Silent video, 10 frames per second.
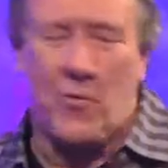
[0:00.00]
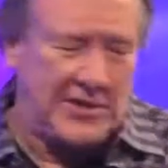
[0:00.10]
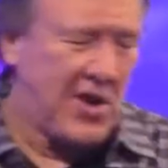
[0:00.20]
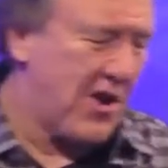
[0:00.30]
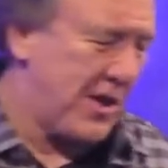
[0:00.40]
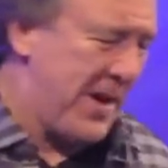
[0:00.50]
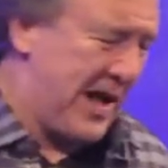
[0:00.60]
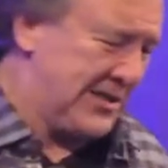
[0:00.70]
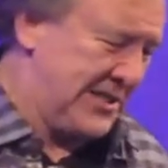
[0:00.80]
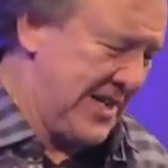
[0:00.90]
we talk
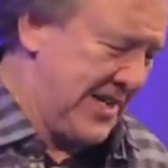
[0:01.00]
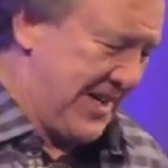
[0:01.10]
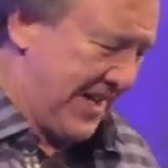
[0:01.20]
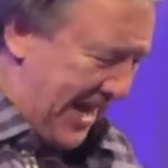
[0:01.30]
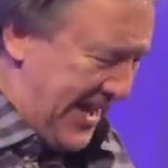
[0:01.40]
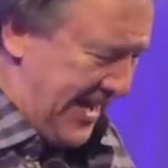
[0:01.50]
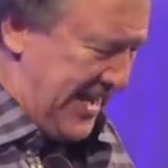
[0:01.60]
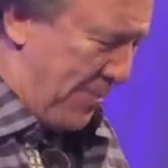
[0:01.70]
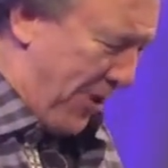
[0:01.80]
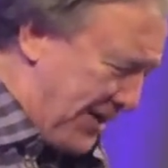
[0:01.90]
about a
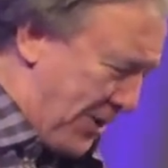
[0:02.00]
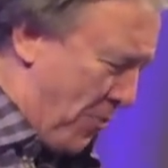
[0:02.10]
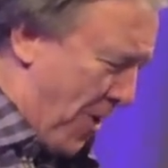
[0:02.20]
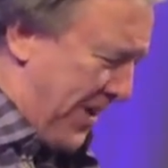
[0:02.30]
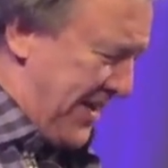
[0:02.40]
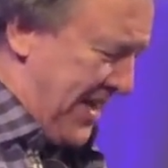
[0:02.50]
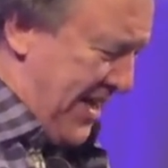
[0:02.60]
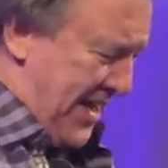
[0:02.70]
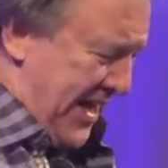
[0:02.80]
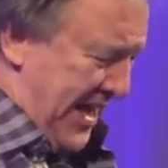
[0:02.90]
lady, a pregnant woman,
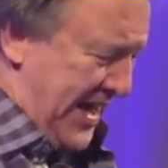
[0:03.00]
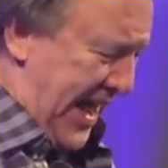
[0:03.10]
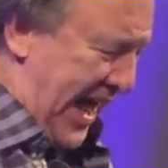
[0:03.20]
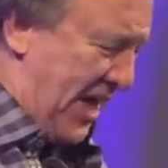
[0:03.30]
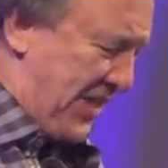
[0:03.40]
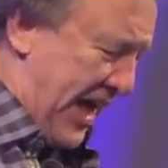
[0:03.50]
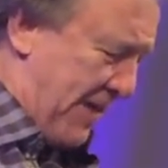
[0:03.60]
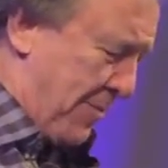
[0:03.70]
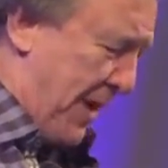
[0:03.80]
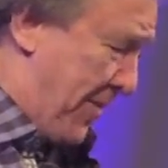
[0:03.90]
and how they
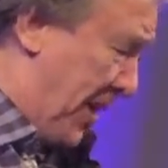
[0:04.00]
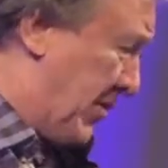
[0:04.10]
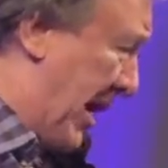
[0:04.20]
have a baby.